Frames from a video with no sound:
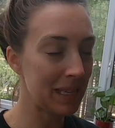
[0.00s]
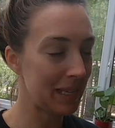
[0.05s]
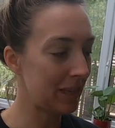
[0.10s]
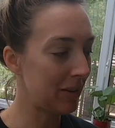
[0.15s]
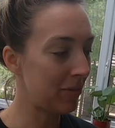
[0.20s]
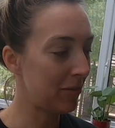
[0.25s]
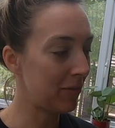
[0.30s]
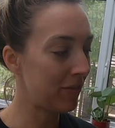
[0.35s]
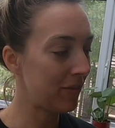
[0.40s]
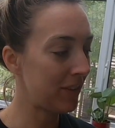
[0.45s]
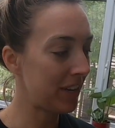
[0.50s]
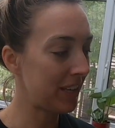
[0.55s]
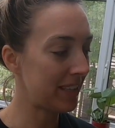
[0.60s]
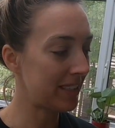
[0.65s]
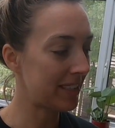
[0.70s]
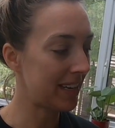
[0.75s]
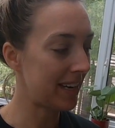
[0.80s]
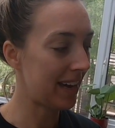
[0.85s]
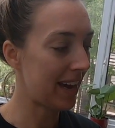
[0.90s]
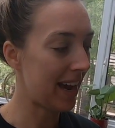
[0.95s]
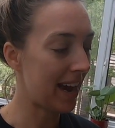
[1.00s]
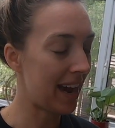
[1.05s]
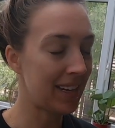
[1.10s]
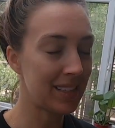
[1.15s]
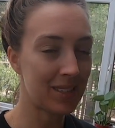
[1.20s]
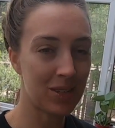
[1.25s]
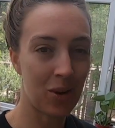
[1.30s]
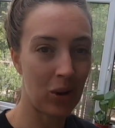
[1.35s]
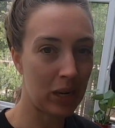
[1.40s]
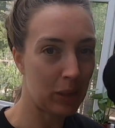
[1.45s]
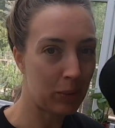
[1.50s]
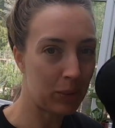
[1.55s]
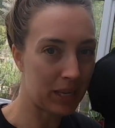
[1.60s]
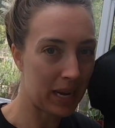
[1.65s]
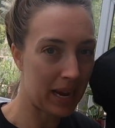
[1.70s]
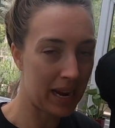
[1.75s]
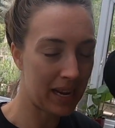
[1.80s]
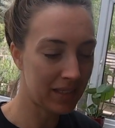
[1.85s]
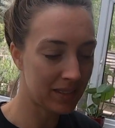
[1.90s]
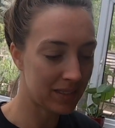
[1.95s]
little fitness edit hats, Hollywood
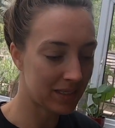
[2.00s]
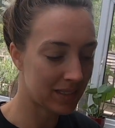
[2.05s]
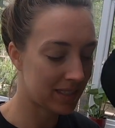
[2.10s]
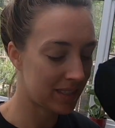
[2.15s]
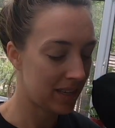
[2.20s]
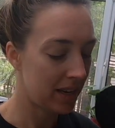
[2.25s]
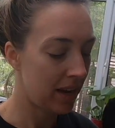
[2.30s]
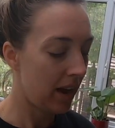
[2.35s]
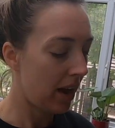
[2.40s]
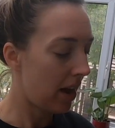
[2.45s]
hats,